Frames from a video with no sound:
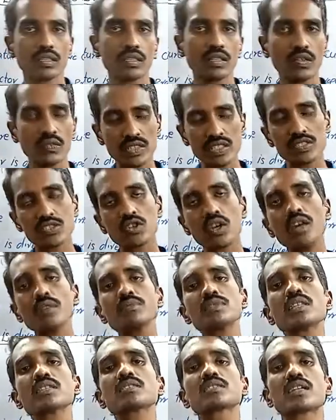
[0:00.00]
Now we
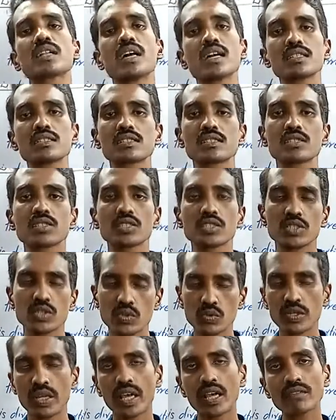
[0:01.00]
start this class
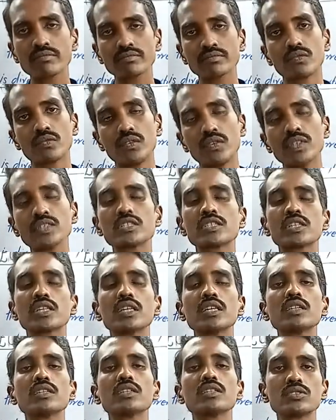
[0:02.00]
today. We will see
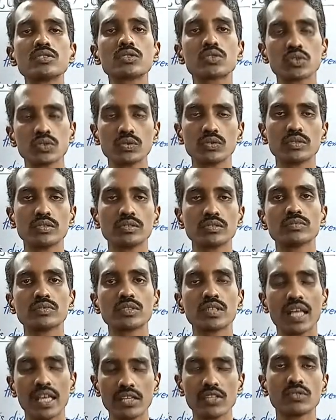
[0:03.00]
you soon.
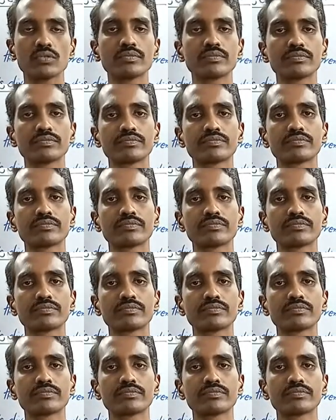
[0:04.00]
Thank you.